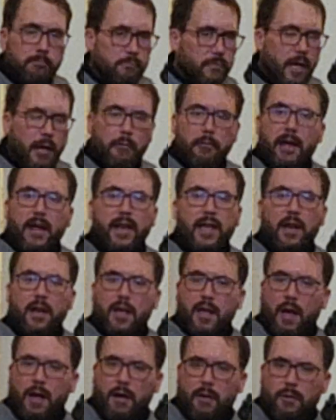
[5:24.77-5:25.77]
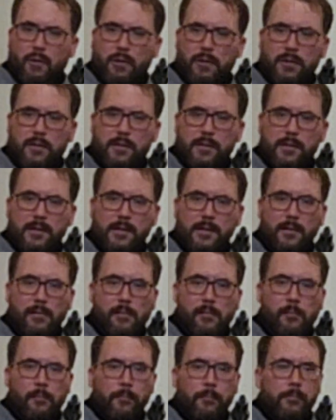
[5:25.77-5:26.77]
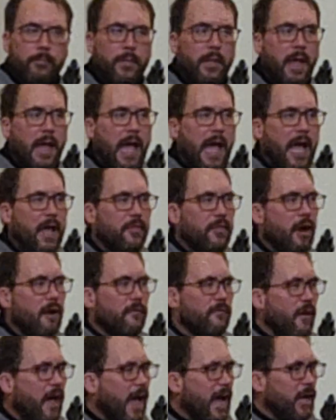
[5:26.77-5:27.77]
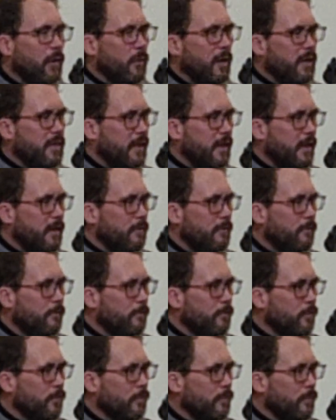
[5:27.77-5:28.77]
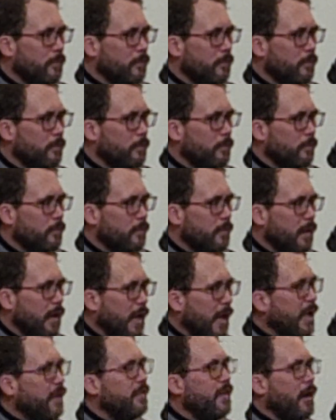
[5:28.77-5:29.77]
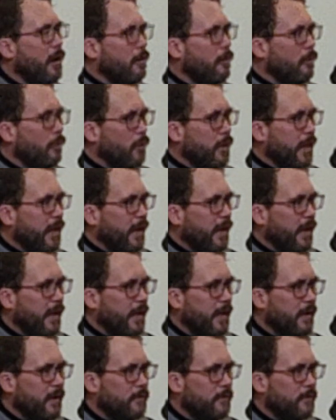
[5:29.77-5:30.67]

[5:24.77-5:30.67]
They're ready to go. And they're fine with it. And they're okay.